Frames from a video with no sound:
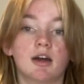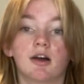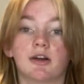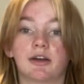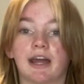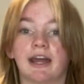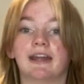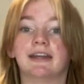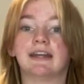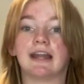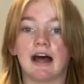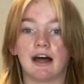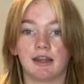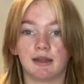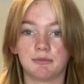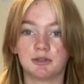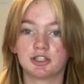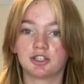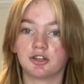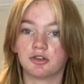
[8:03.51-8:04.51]
Okay, now let
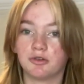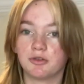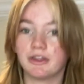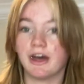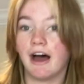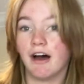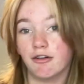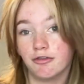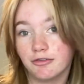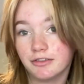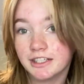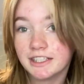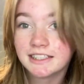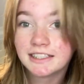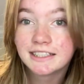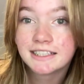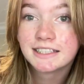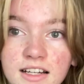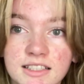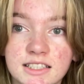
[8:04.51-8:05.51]
me show you the
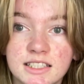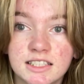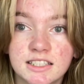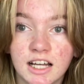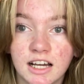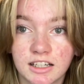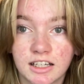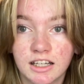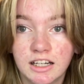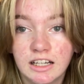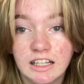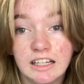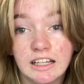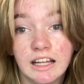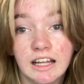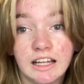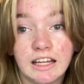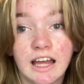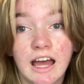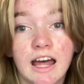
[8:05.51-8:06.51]
outfits. Stuck in it
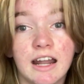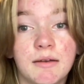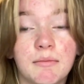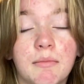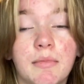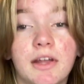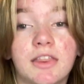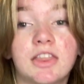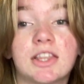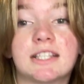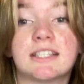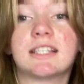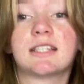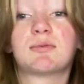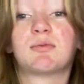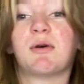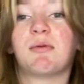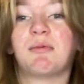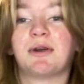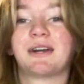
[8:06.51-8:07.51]
again, but this is
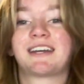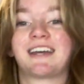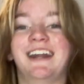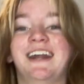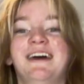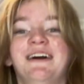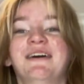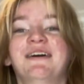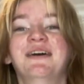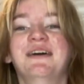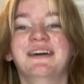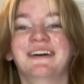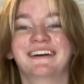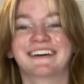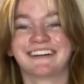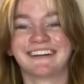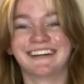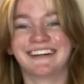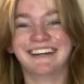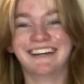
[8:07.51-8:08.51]
what we're gonna
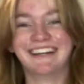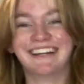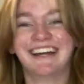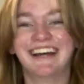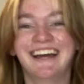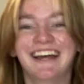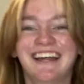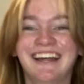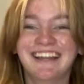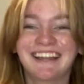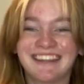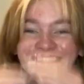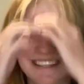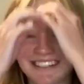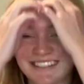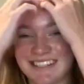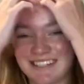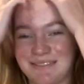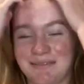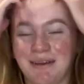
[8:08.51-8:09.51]

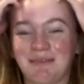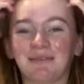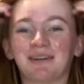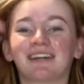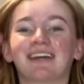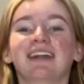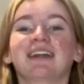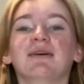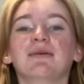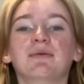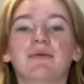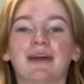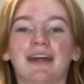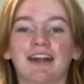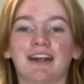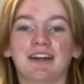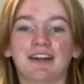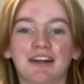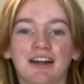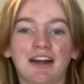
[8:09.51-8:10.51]
this is what we're gonna
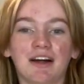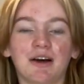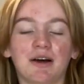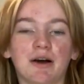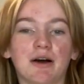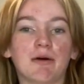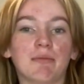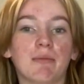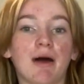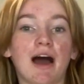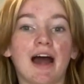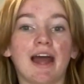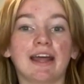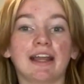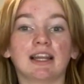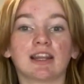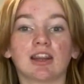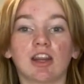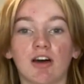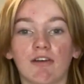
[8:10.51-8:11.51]
wear.
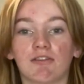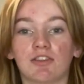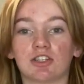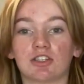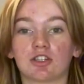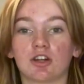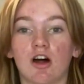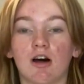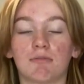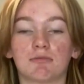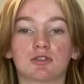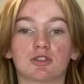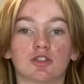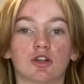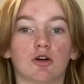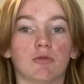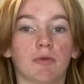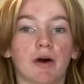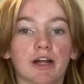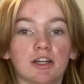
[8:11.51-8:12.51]
I love this top
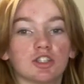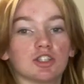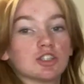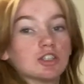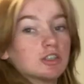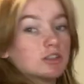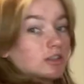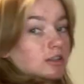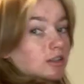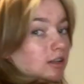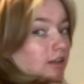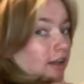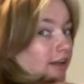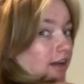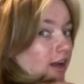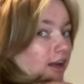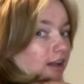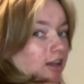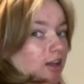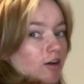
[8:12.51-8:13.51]
so much.
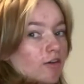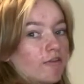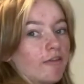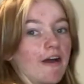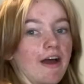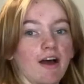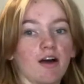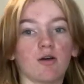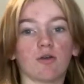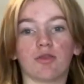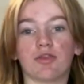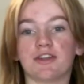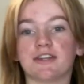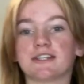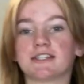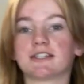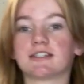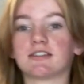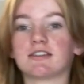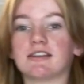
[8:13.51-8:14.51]
Like, I love how
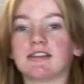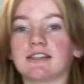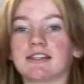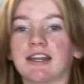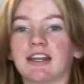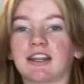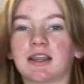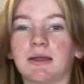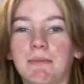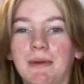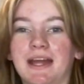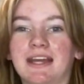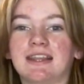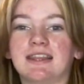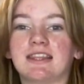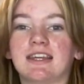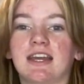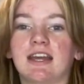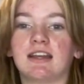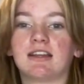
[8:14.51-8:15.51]
this is like the main
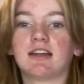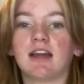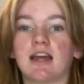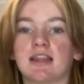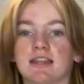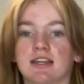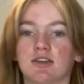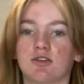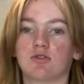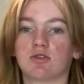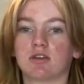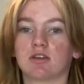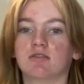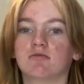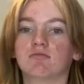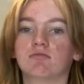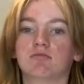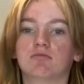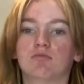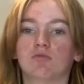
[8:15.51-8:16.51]
thing, and then you could
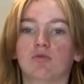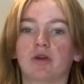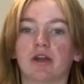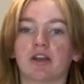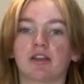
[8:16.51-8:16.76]
wear